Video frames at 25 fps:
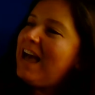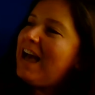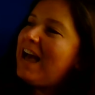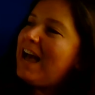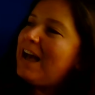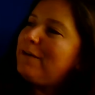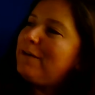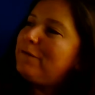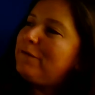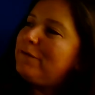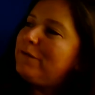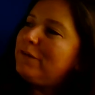
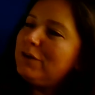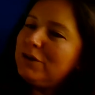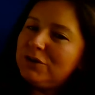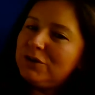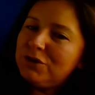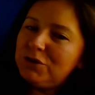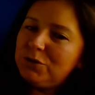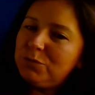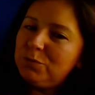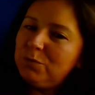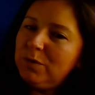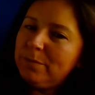At
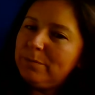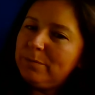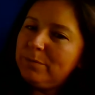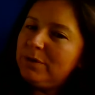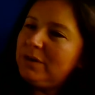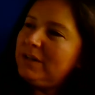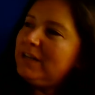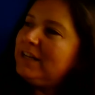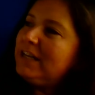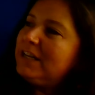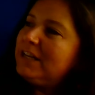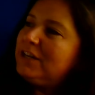first,
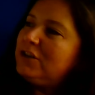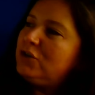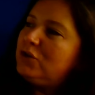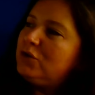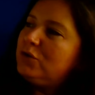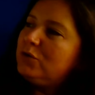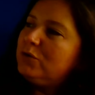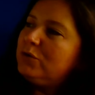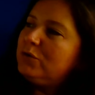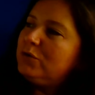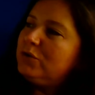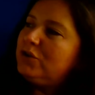Wemberly and
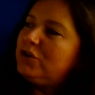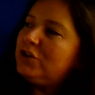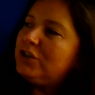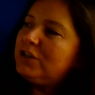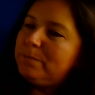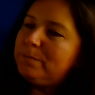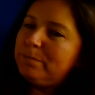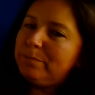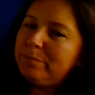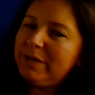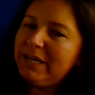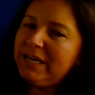Jewel
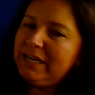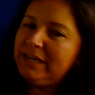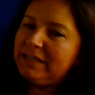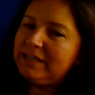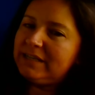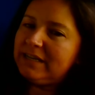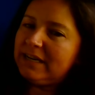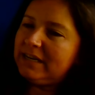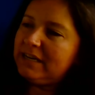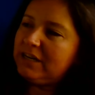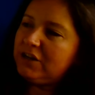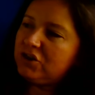just peeked
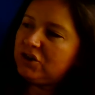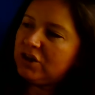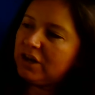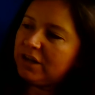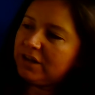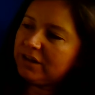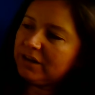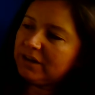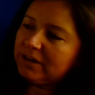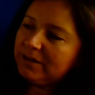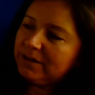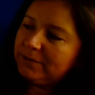at each
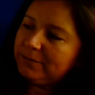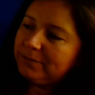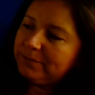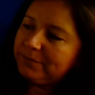other.